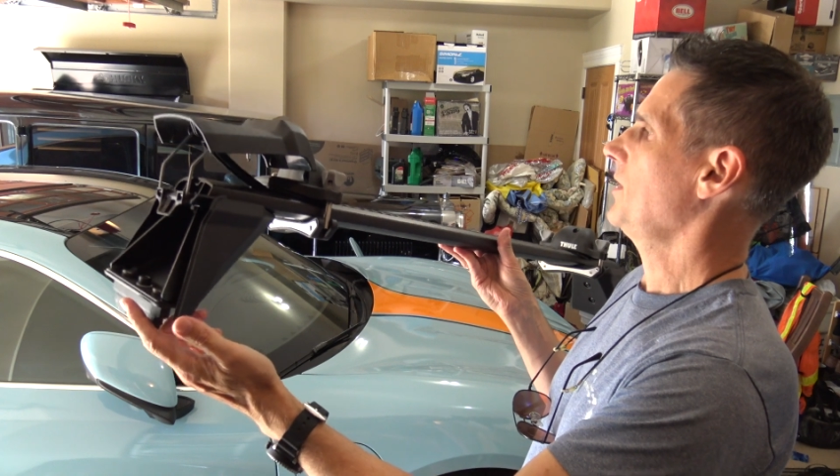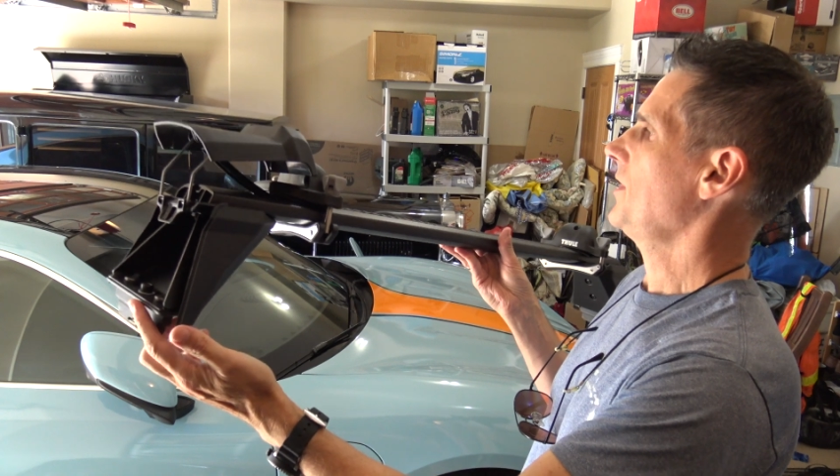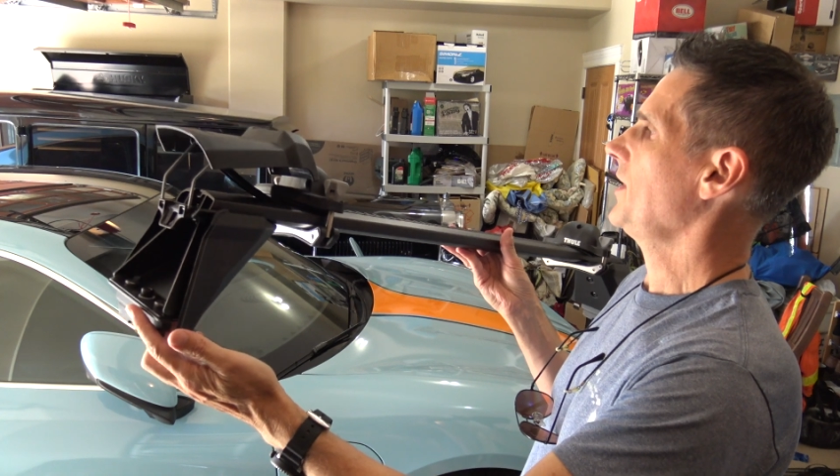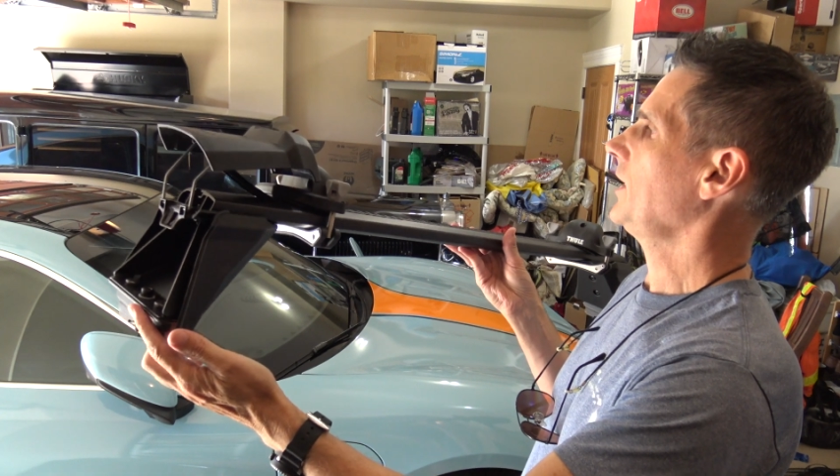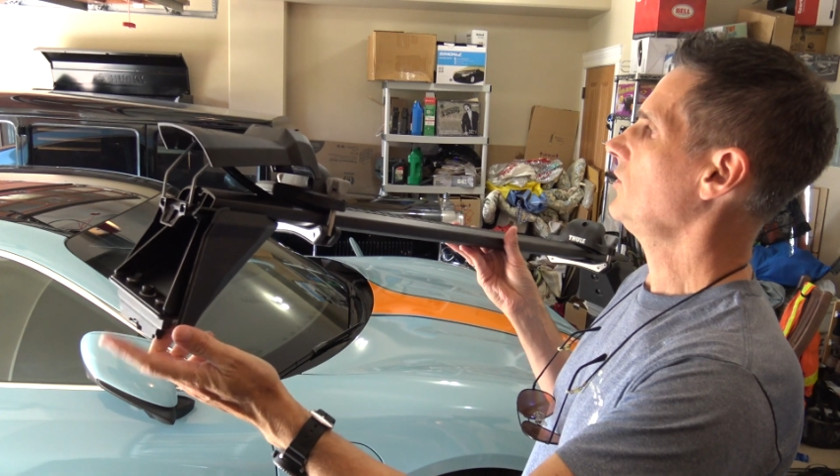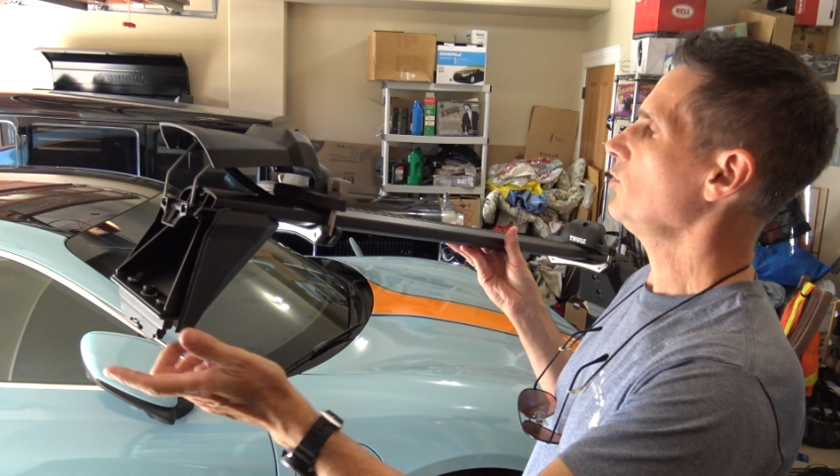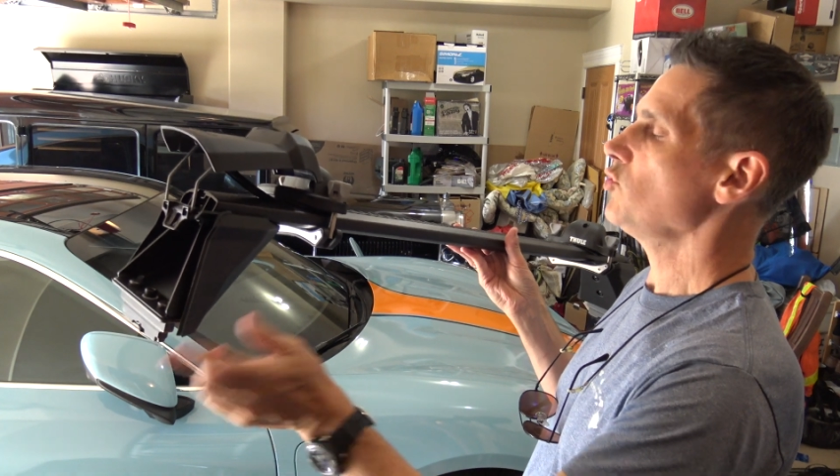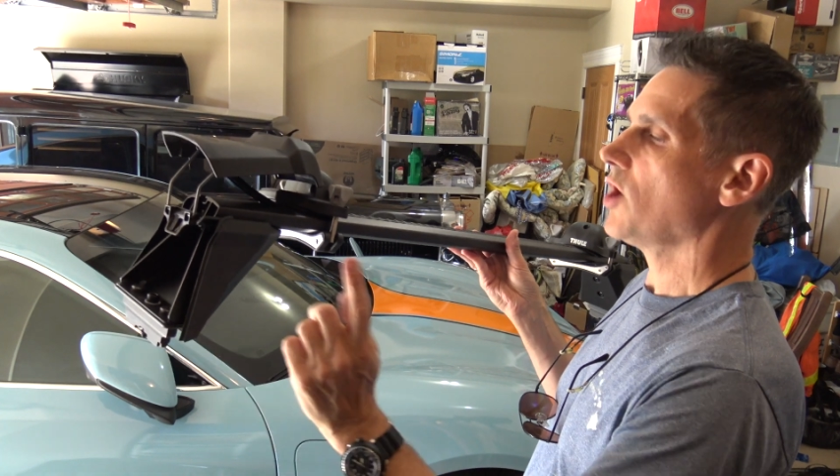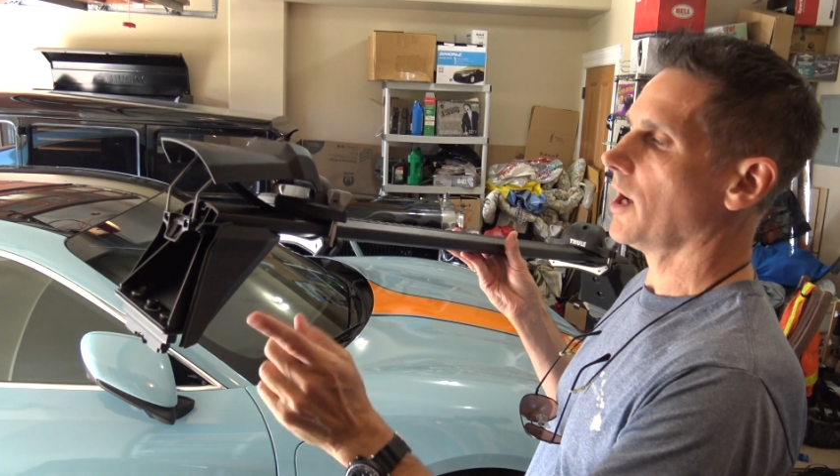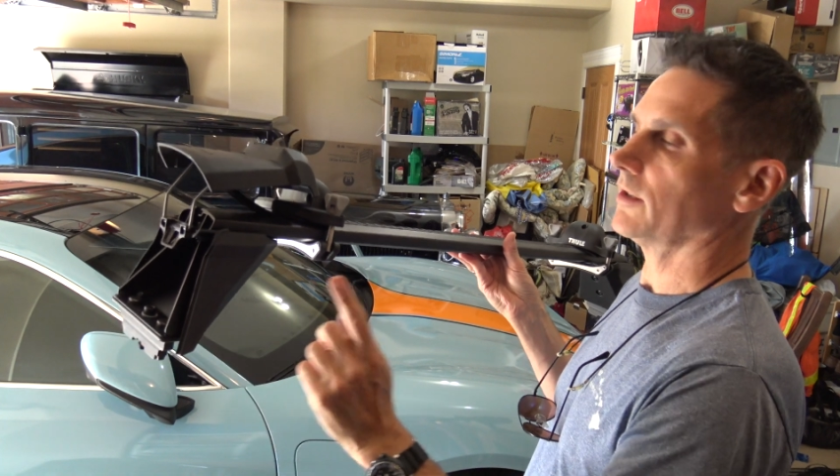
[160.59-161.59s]
they do
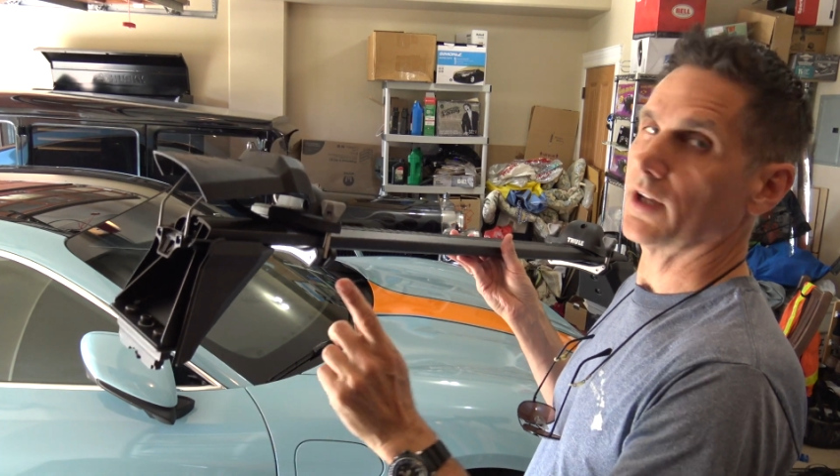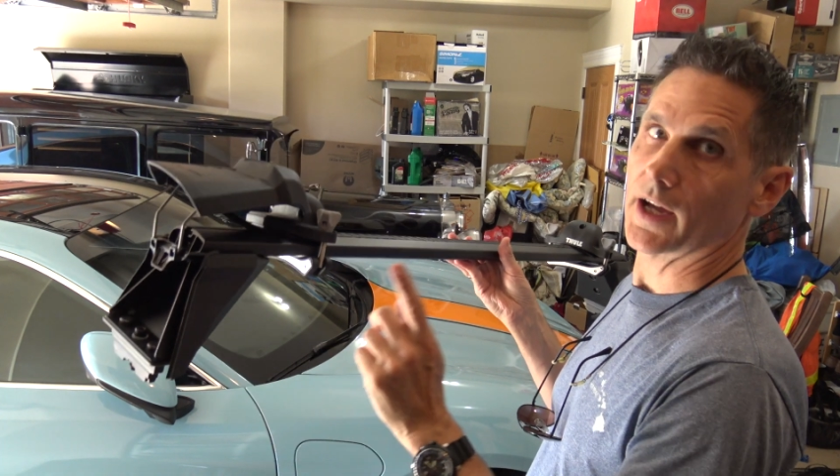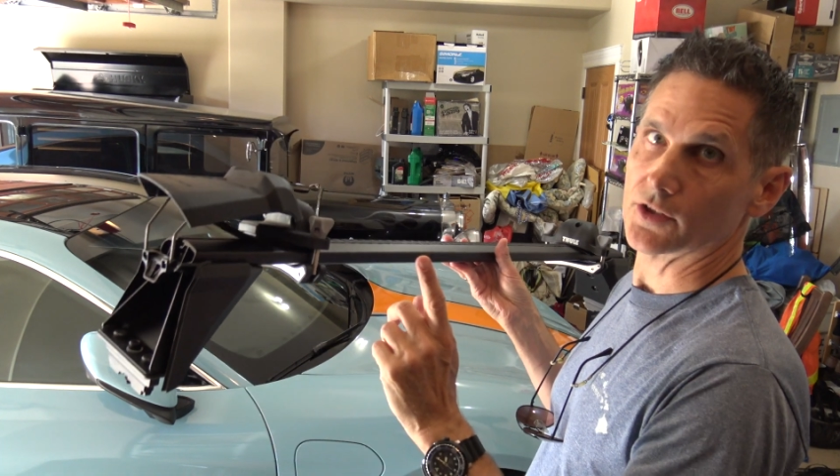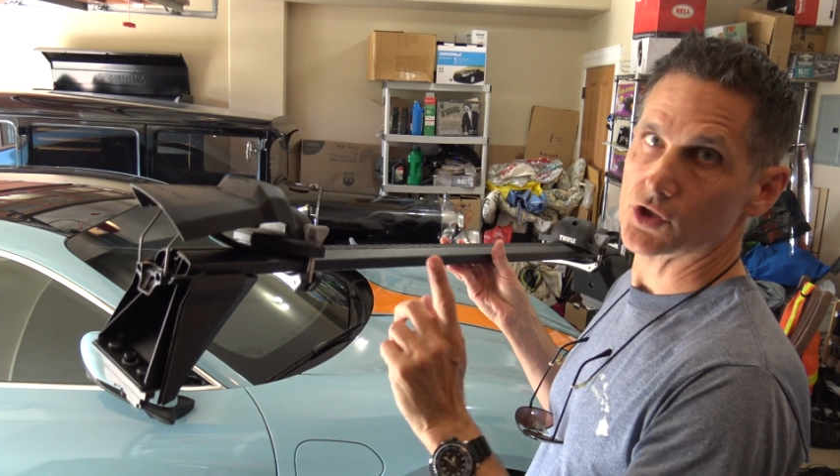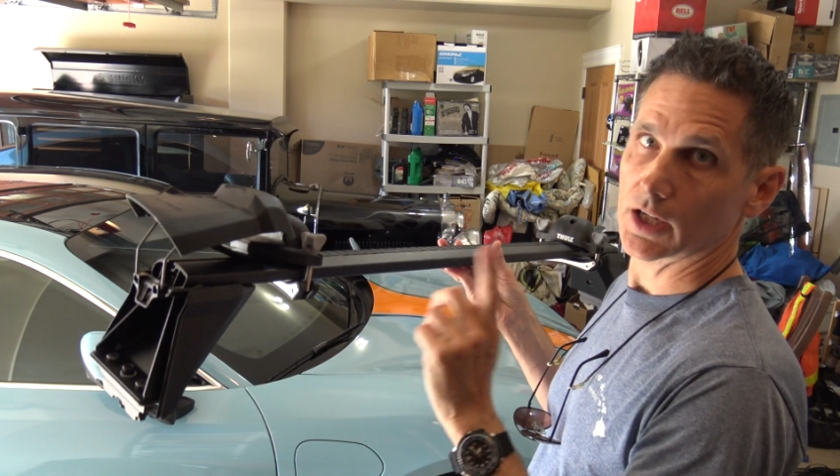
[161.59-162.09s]
not touch